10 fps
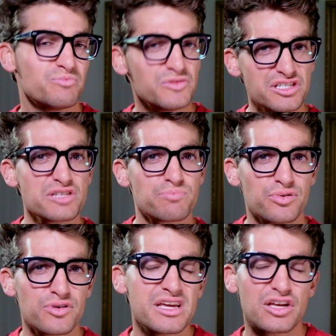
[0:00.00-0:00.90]
And this is
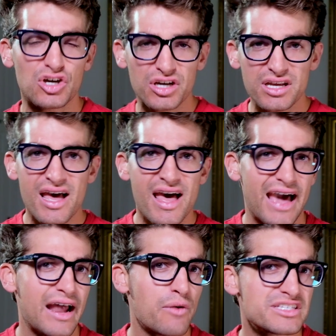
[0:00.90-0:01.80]
pretty good,
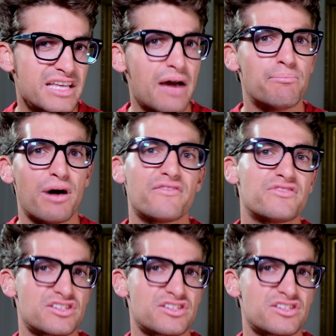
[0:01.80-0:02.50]
and I would say above the